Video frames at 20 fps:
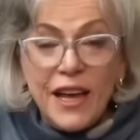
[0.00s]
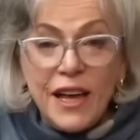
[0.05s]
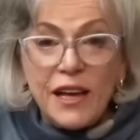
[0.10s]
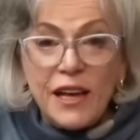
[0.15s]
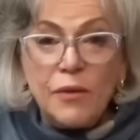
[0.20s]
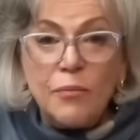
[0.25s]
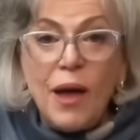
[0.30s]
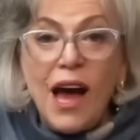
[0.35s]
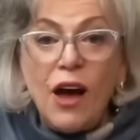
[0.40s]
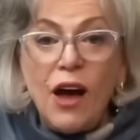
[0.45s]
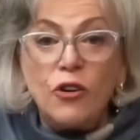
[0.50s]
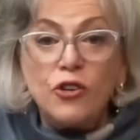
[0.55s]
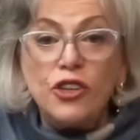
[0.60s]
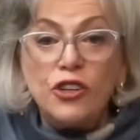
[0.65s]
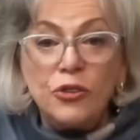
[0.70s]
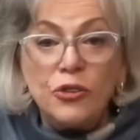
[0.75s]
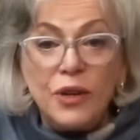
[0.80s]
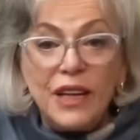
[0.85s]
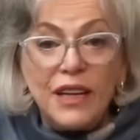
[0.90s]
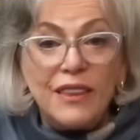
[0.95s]
about
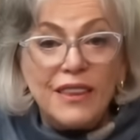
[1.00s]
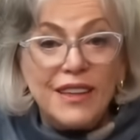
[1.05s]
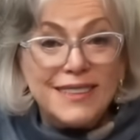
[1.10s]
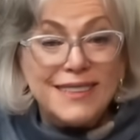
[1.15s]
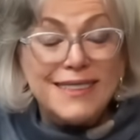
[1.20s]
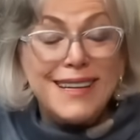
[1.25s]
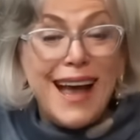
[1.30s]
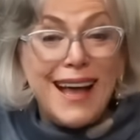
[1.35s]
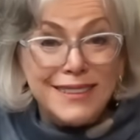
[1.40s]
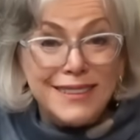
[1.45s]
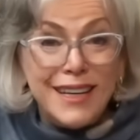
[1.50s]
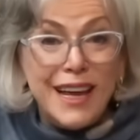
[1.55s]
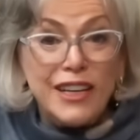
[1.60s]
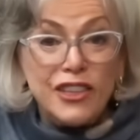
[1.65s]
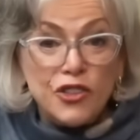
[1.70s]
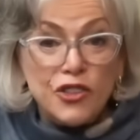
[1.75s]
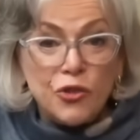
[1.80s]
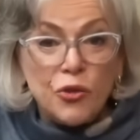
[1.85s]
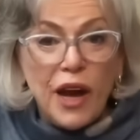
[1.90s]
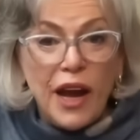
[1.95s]
doing this as a
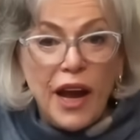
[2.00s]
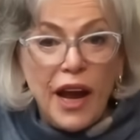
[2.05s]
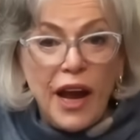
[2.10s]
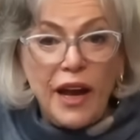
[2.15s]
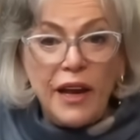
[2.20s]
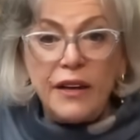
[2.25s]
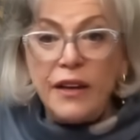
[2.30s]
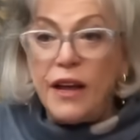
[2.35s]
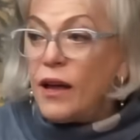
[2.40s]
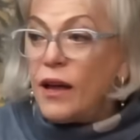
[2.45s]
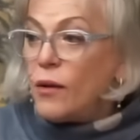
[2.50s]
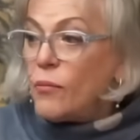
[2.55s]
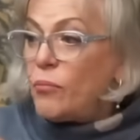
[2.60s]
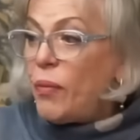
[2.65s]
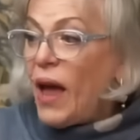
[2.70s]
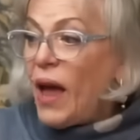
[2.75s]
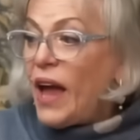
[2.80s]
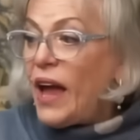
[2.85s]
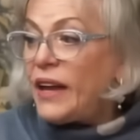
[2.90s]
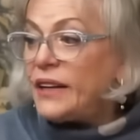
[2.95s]
trade,
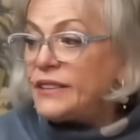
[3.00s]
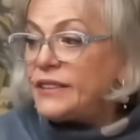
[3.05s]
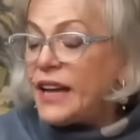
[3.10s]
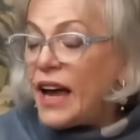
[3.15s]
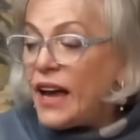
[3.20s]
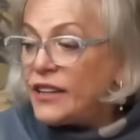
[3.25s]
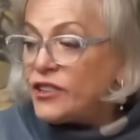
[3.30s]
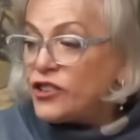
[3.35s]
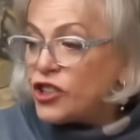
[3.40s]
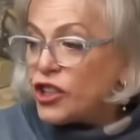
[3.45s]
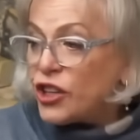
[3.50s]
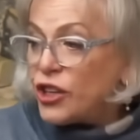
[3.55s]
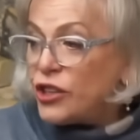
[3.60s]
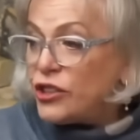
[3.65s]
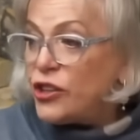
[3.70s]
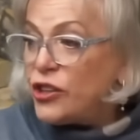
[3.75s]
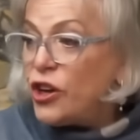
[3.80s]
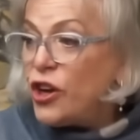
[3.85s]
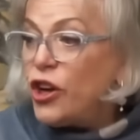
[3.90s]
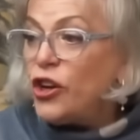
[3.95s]
pay
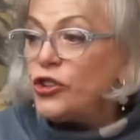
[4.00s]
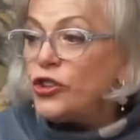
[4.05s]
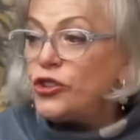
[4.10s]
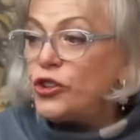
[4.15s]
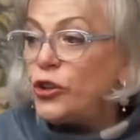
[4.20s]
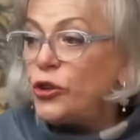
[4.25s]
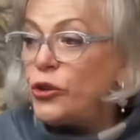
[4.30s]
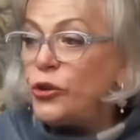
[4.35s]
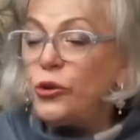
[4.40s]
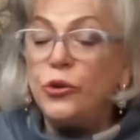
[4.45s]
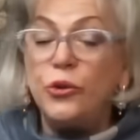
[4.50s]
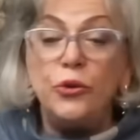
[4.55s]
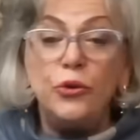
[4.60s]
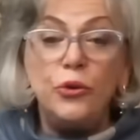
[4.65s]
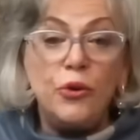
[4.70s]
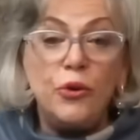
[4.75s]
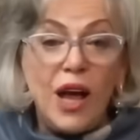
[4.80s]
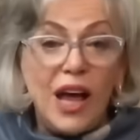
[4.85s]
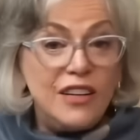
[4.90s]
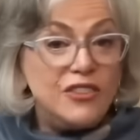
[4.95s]
attention
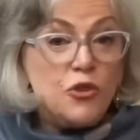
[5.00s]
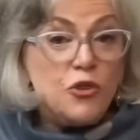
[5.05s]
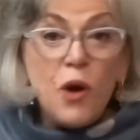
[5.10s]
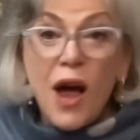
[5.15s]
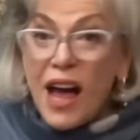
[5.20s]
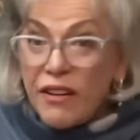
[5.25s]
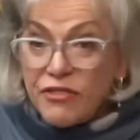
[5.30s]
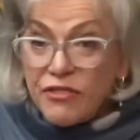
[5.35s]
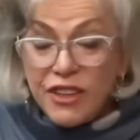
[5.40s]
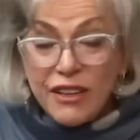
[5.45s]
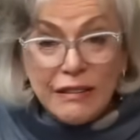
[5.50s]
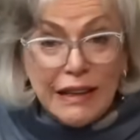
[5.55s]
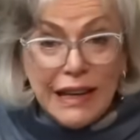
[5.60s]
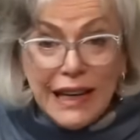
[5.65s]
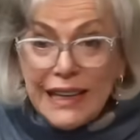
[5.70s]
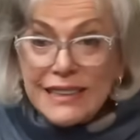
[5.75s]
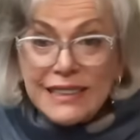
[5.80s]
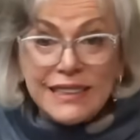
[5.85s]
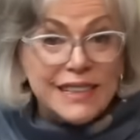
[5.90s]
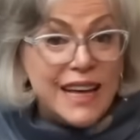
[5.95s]
to, and you have the
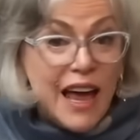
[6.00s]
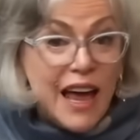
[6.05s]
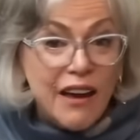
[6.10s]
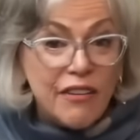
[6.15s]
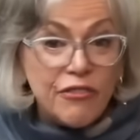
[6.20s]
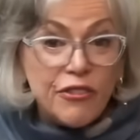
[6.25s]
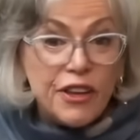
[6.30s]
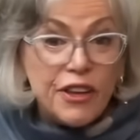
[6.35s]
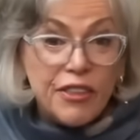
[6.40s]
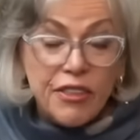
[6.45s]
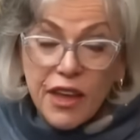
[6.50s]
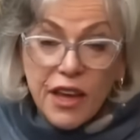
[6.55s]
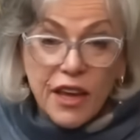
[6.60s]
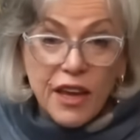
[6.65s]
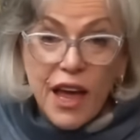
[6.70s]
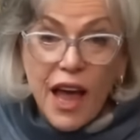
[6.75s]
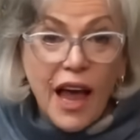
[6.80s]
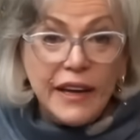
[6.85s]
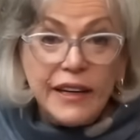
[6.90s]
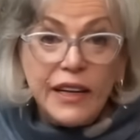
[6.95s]
links to
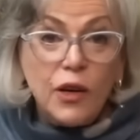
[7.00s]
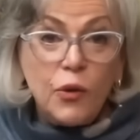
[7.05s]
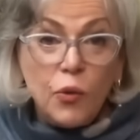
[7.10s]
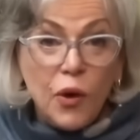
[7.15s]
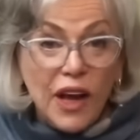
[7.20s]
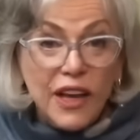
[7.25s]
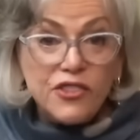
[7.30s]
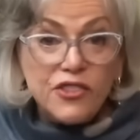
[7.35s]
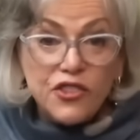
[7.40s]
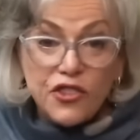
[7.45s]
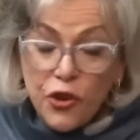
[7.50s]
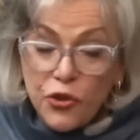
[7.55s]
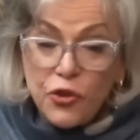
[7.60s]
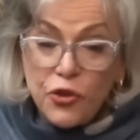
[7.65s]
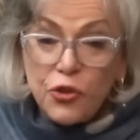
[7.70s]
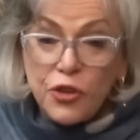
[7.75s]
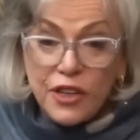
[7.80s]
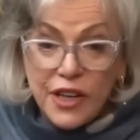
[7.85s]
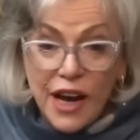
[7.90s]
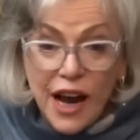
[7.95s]
everything anyway, so
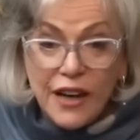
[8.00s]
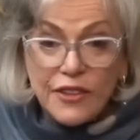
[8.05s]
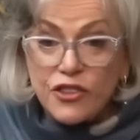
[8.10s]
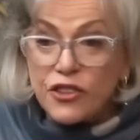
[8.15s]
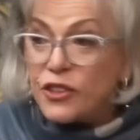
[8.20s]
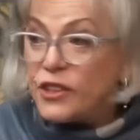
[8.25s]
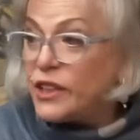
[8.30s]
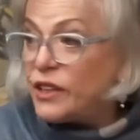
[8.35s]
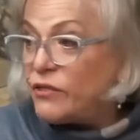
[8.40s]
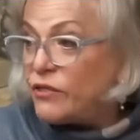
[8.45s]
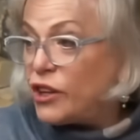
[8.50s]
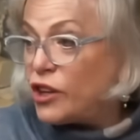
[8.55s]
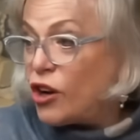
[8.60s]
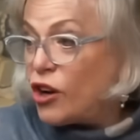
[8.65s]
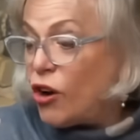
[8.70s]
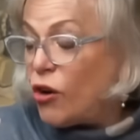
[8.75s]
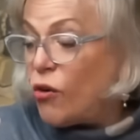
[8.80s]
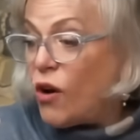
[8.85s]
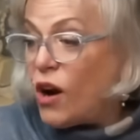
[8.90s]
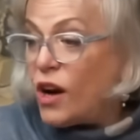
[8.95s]
you can actually even
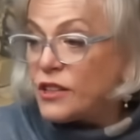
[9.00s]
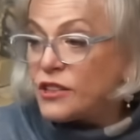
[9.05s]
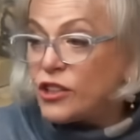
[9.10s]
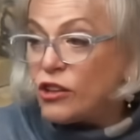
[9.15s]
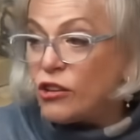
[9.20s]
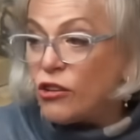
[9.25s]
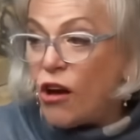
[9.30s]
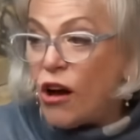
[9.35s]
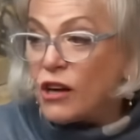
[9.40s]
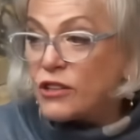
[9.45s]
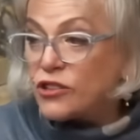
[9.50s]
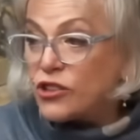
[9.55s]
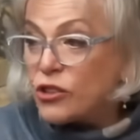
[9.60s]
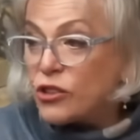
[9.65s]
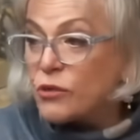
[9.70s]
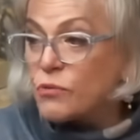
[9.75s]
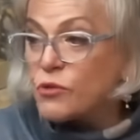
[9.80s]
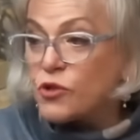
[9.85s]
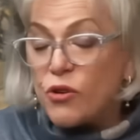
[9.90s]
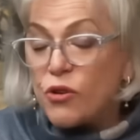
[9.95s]
go onto
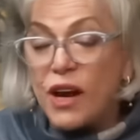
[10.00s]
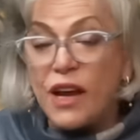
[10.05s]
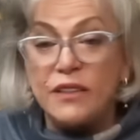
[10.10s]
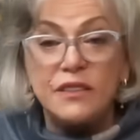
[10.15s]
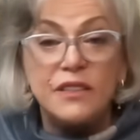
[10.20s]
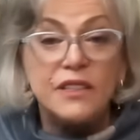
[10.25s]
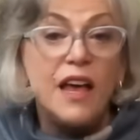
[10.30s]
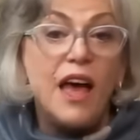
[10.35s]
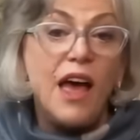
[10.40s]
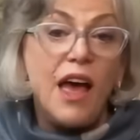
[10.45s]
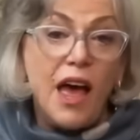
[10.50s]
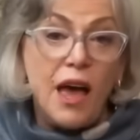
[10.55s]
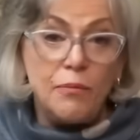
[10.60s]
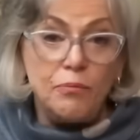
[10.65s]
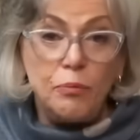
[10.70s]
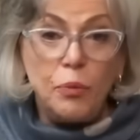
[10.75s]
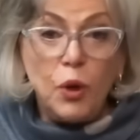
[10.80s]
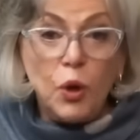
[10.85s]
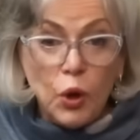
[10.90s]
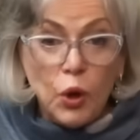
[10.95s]
long-term trends
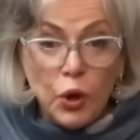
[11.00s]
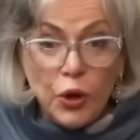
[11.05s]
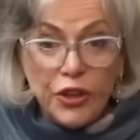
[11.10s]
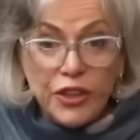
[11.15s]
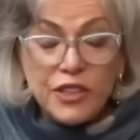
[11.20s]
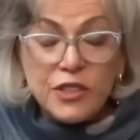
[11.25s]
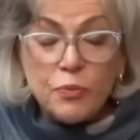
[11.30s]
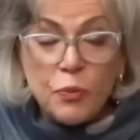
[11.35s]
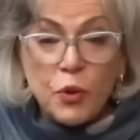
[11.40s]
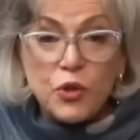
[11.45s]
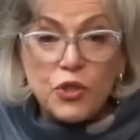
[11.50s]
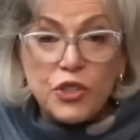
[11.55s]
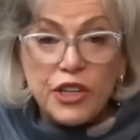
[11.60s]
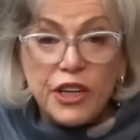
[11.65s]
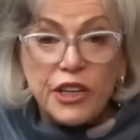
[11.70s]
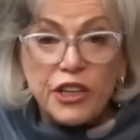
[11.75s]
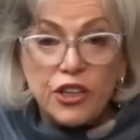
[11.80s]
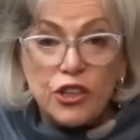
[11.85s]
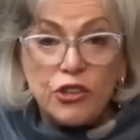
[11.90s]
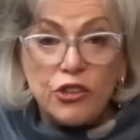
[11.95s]
and pull this
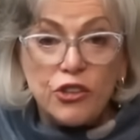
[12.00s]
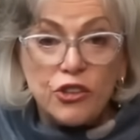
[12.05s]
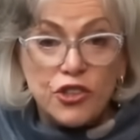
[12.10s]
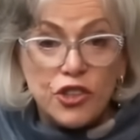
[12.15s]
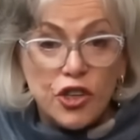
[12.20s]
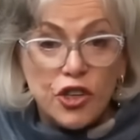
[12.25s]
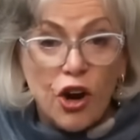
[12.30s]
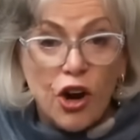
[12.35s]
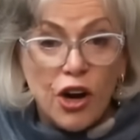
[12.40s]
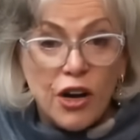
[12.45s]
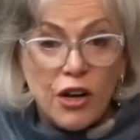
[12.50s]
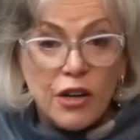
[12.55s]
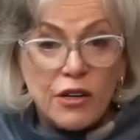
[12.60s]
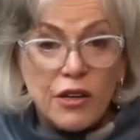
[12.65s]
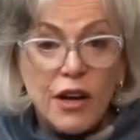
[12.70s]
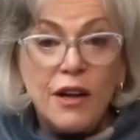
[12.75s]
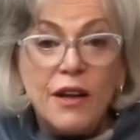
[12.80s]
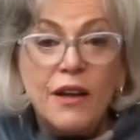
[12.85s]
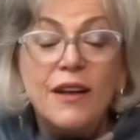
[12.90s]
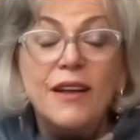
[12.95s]
particular chart.
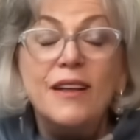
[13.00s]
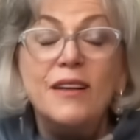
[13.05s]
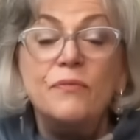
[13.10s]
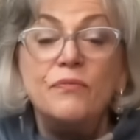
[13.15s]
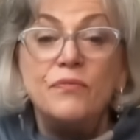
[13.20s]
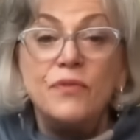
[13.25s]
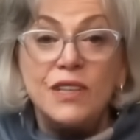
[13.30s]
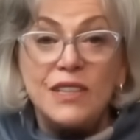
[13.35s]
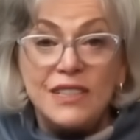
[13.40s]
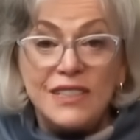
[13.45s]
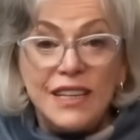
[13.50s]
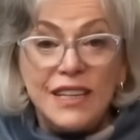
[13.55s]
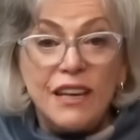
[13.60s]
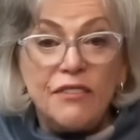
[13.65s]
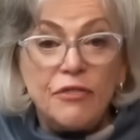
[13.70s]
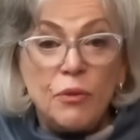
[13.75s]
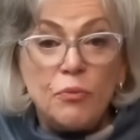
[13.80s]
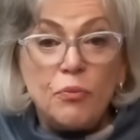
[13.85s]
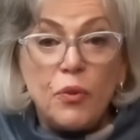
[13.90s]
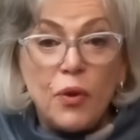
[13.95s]
See
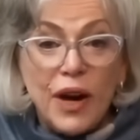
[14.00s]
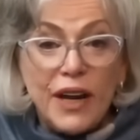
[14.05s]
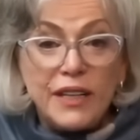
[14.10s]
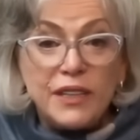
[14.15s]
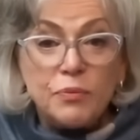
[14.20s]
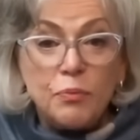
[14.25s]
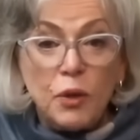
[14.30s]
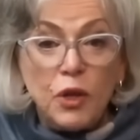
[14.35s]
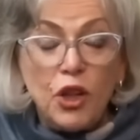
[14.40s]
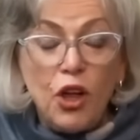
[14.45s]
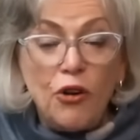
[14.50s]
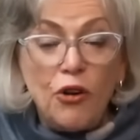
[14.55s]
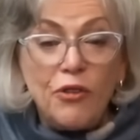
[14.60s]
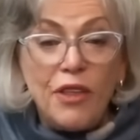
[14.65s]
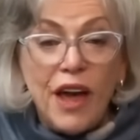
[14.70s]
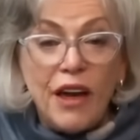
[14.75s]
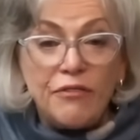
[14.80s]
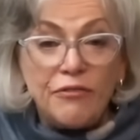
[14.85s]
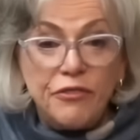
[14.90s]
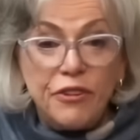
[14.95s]
if it breaks below
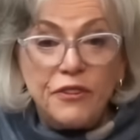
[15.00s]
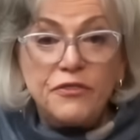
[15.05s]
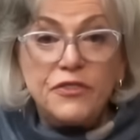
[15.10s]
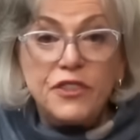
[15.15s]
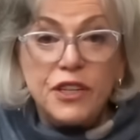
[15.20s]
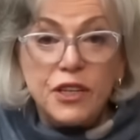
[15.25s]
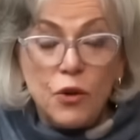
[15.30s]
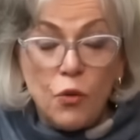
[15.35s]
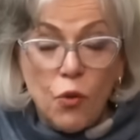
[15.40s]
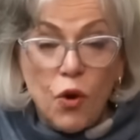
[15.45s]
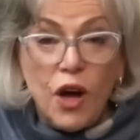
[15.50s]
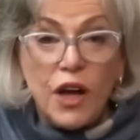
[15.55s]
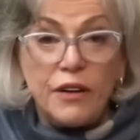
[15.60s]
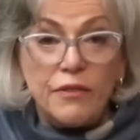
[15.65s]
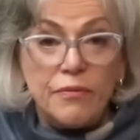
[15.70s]
that 50-to-1.